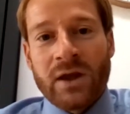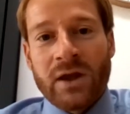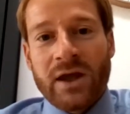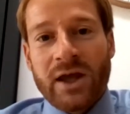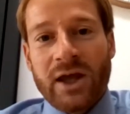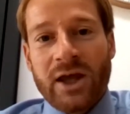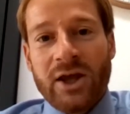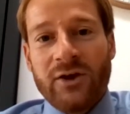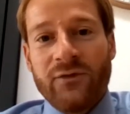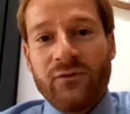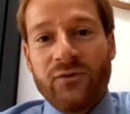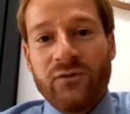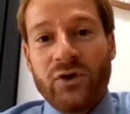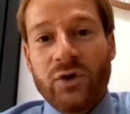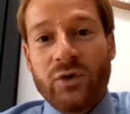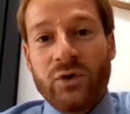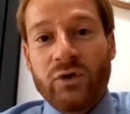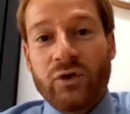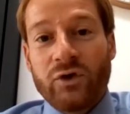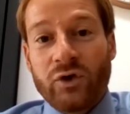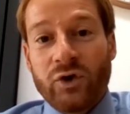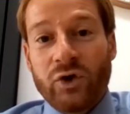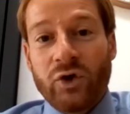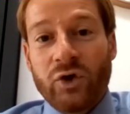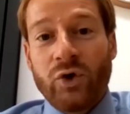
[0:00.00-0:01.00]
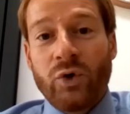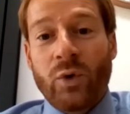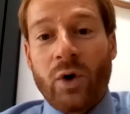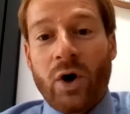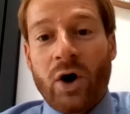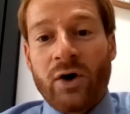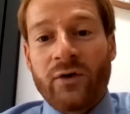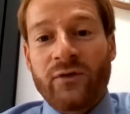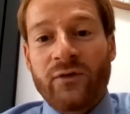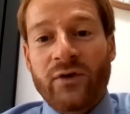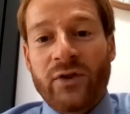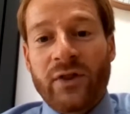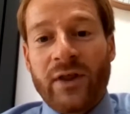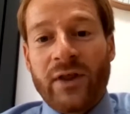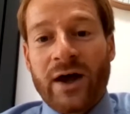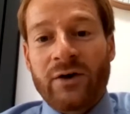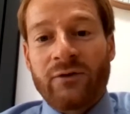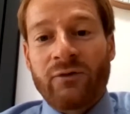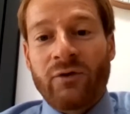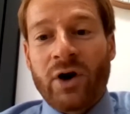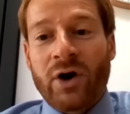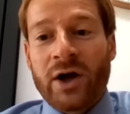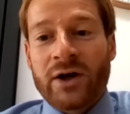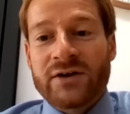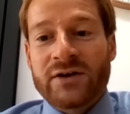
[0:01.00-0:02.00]
If you do offer that
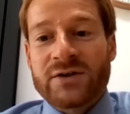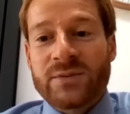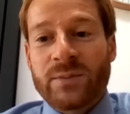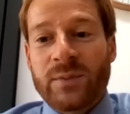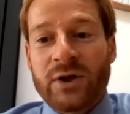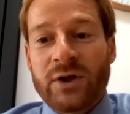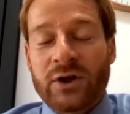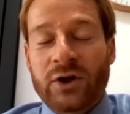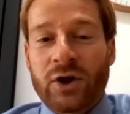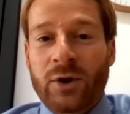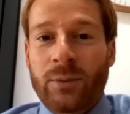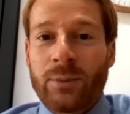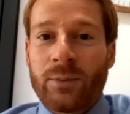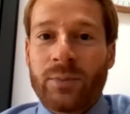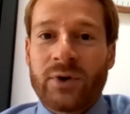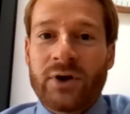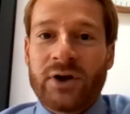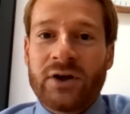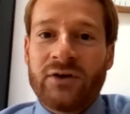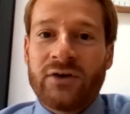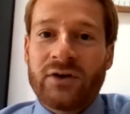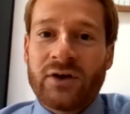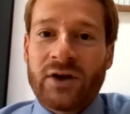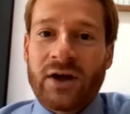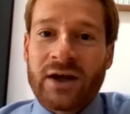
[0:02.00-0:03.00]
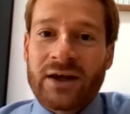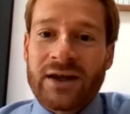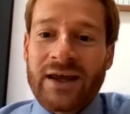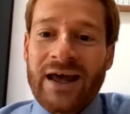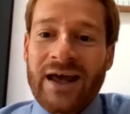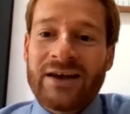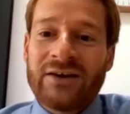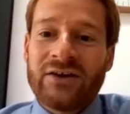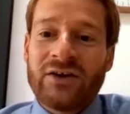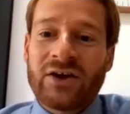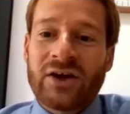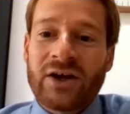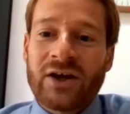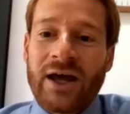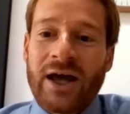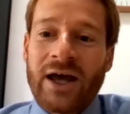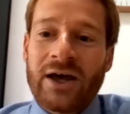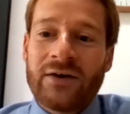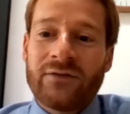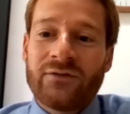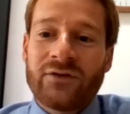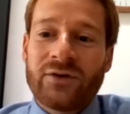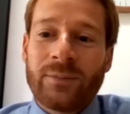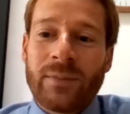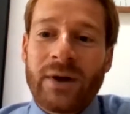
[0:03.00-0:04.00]
right to be accompanied, again, you're going to
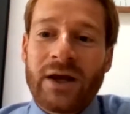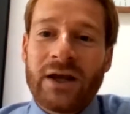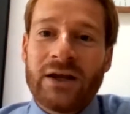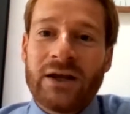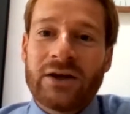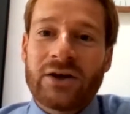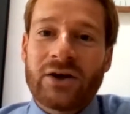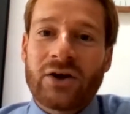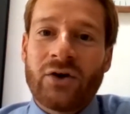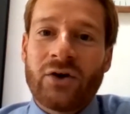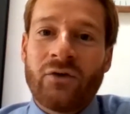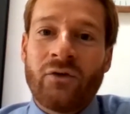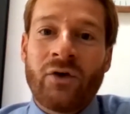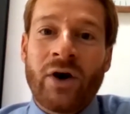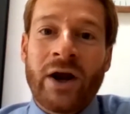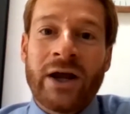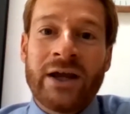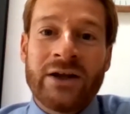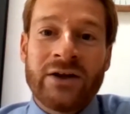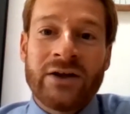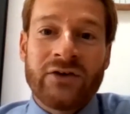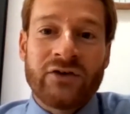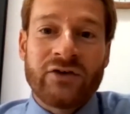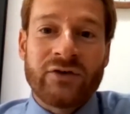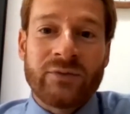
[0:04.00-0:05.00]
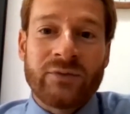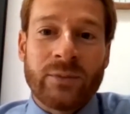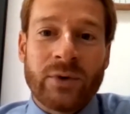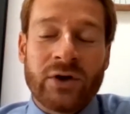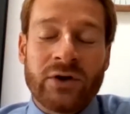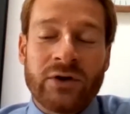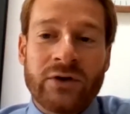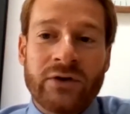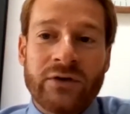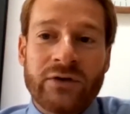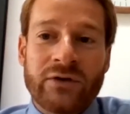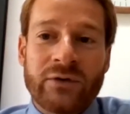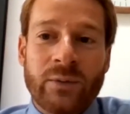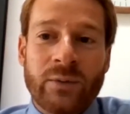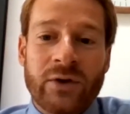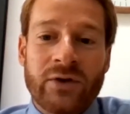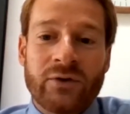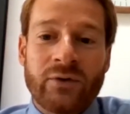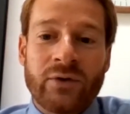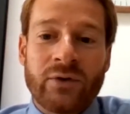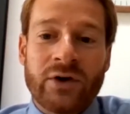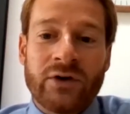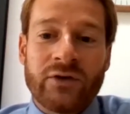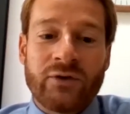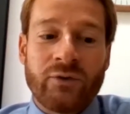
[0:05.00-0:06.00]
have to make arrangements,
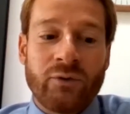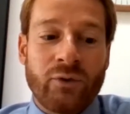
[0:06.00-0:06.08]
whether it's